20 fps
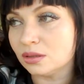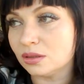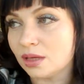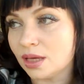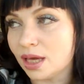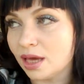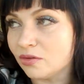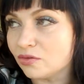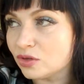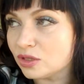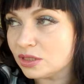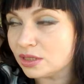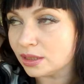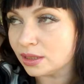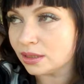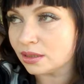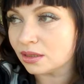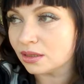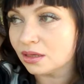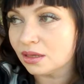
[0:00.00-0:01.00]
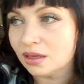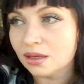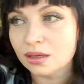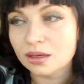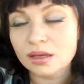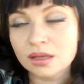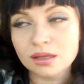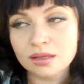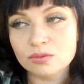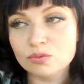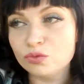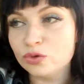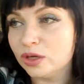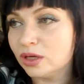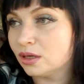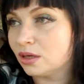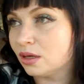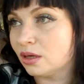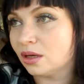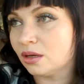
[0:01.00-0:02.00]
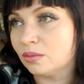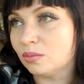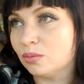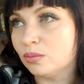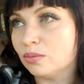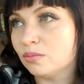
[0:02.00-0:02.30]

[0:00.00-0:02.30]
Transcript: everything. We are uh,